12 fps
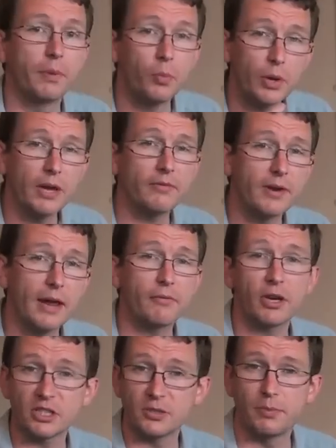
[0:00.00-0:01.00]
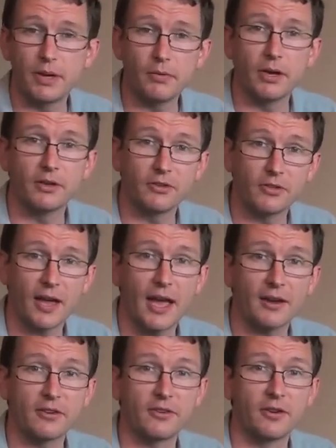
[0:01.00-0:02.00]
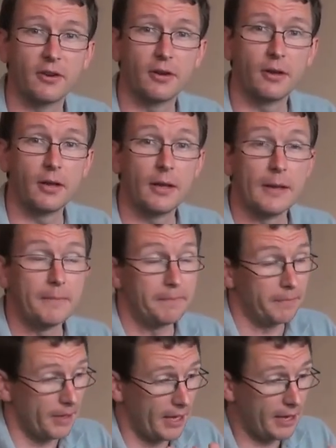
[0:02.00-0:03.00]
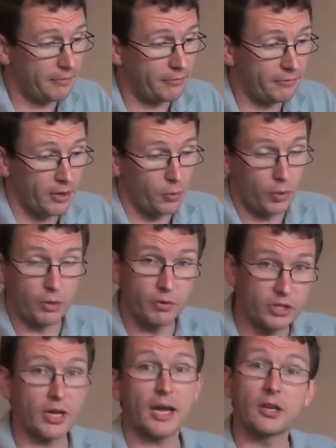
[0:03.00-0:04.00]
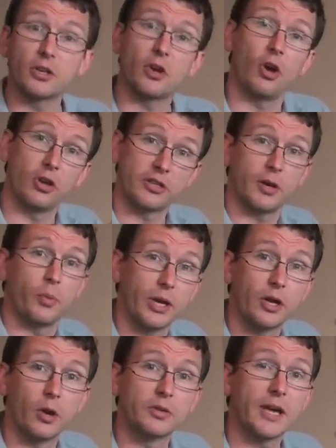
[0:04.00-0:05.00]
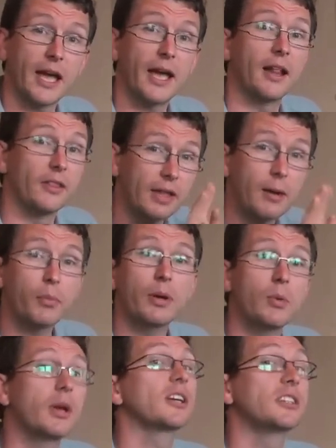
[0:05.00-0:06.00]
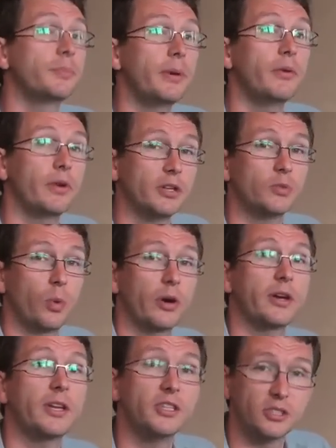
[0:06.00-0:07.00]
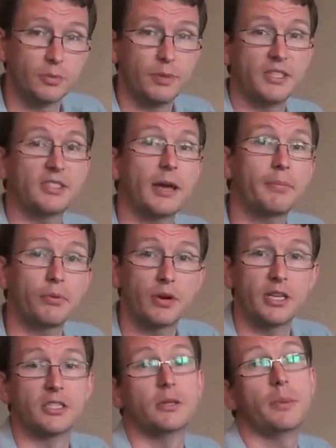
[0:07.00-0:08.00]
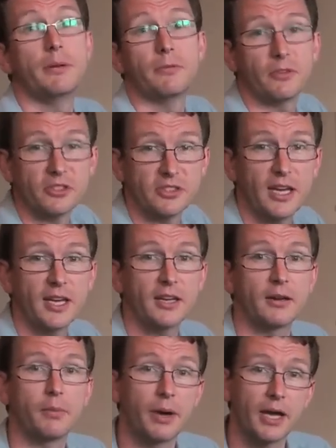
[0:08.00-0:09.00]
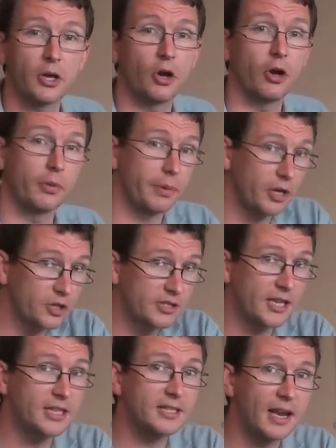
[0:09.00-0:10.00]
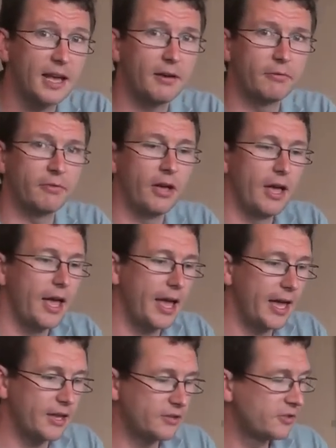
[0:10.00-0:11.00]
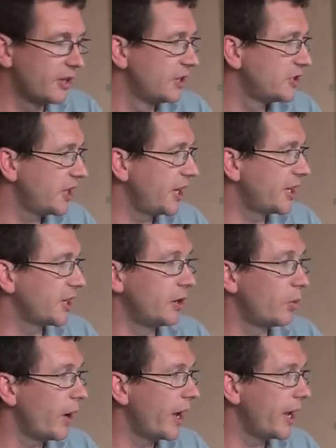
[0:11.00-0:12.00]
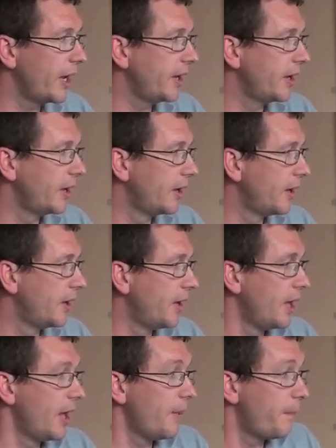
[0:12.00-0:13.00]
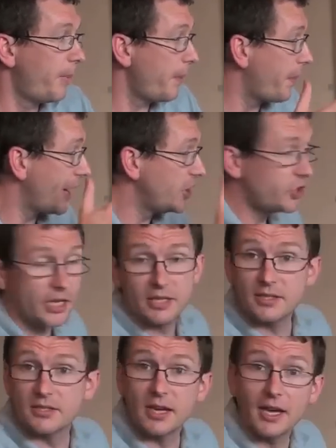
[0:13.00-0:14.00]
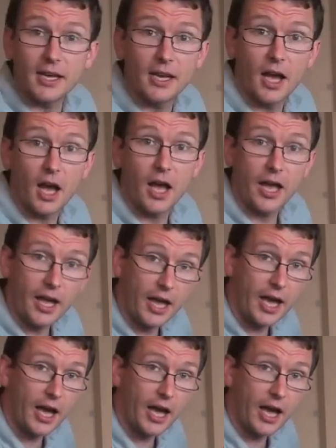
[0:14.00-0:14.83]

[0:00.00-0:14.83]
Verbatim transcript: we have never experienced that. If we reject God and we go to hell, then we will experience what it is to be separated, to be forsaken by God, because His love is taken away. But by Jesus taking uh, uh